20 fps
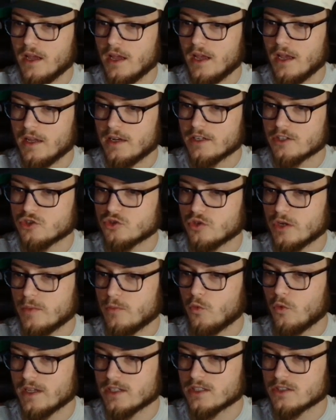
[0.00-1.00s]
in
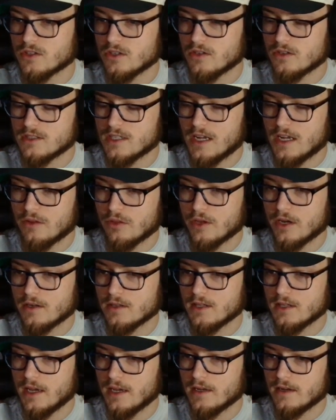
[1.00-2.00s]
extreme western South
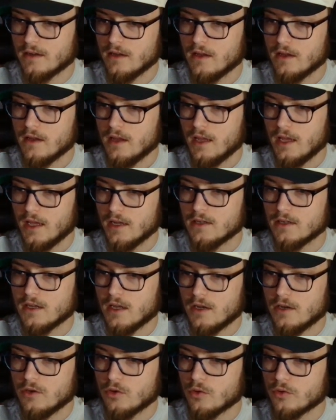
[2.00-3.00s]
Carolina
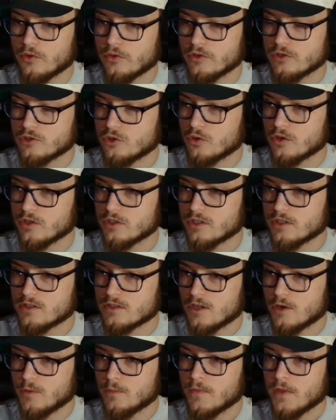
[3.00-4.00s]
and northern Georgia.
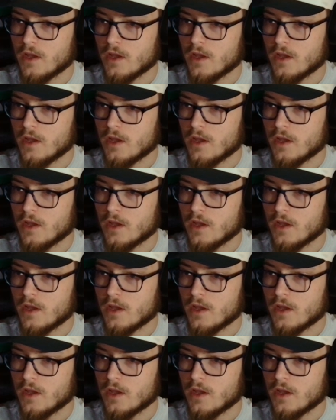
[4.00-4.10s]
So